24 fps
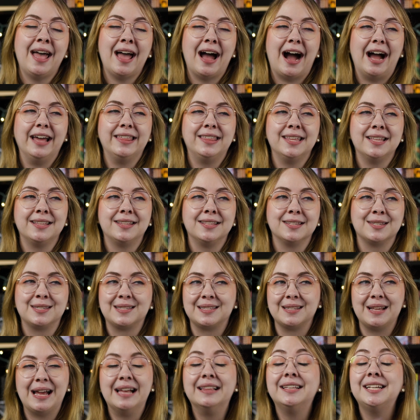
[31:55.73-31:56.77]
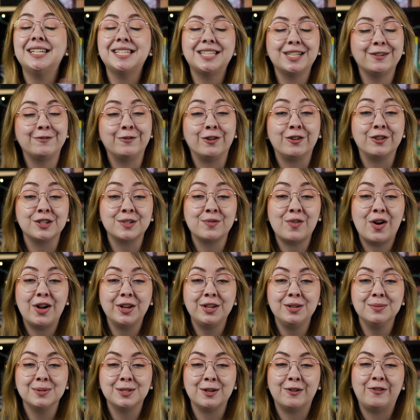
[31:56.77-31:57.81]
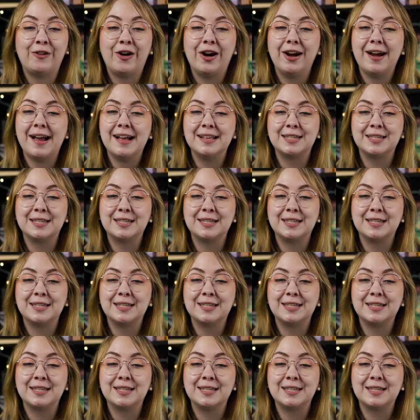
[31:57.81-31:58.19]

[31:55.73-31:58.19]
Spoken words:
I think this, at least the first volume so far,